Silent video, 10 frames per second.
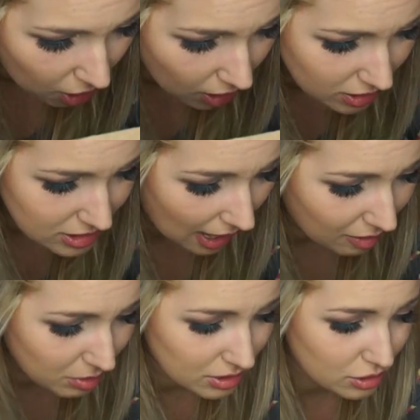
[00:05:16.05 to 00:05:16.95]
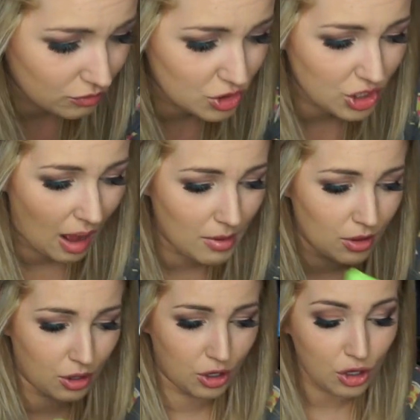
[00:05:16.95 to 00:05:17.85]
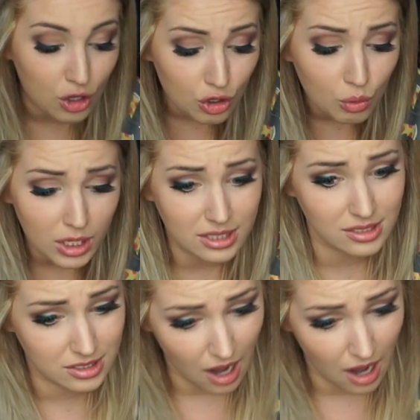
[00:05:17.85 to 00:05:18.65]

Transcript: a heart attack because you just got me the cutest